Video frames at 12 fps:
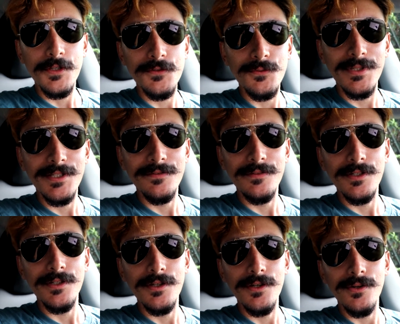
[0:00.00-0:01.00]
This week's
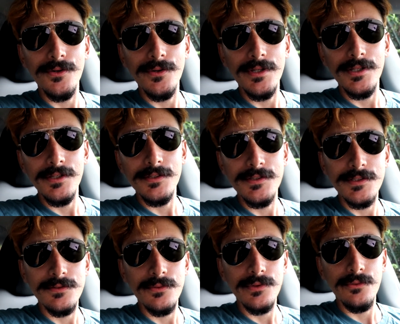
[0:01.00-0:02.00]
video
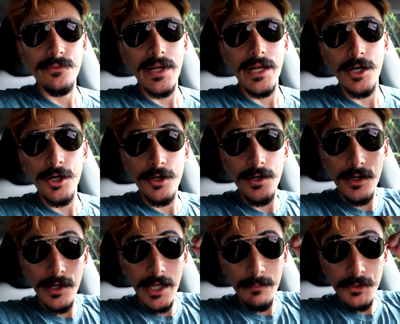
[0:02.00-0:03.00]
is the rare
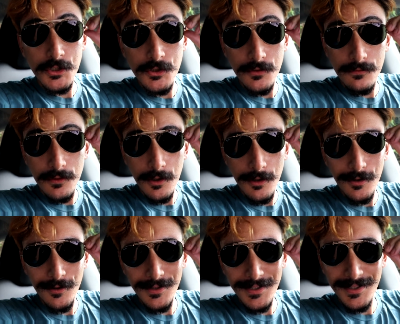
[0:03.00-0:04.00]
amateur
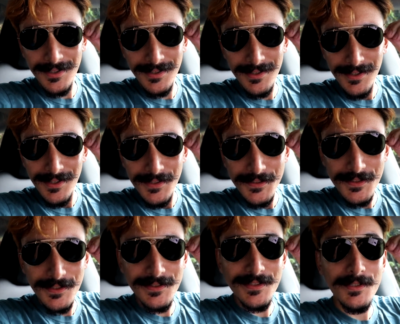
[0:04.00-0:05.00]
vlog.
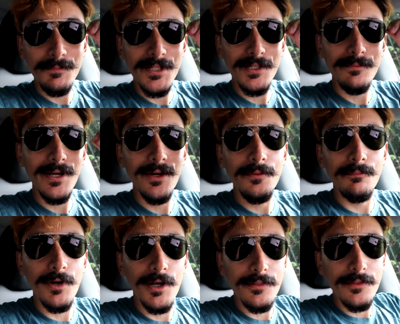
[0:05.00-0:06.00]
Since it's been about a
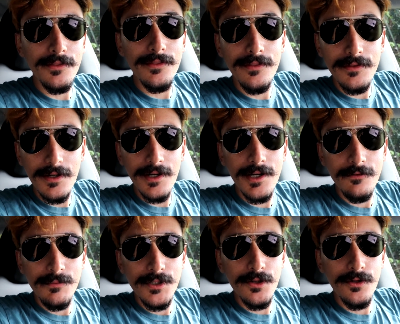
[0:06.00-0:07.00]
month, I've
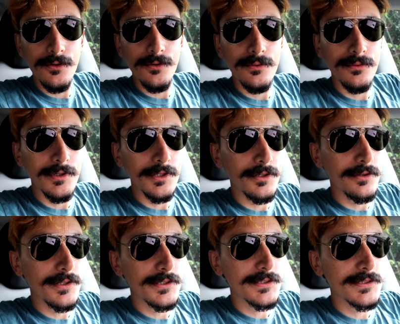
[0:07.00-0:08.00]
been owning
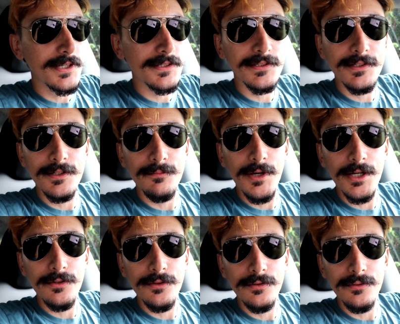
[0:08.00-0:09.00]
this Tesla
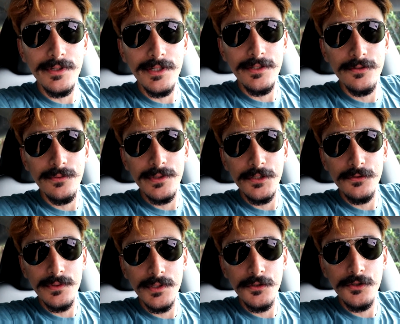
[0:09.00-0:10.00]
Model 3
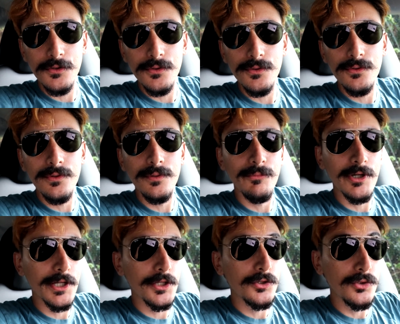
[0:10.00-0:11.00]
2022,
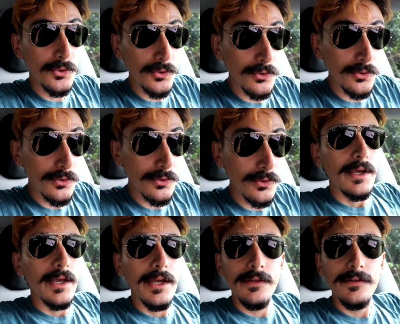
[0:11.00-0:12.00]
brand new,
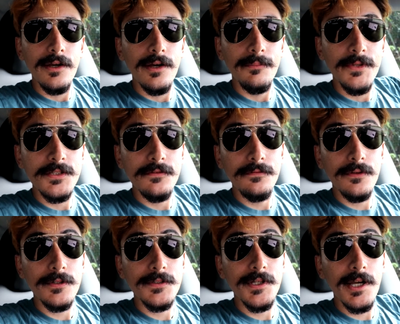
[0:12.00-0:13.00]
and it's the
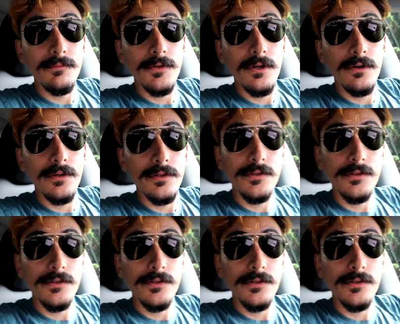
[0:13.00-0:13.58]
first time I'm going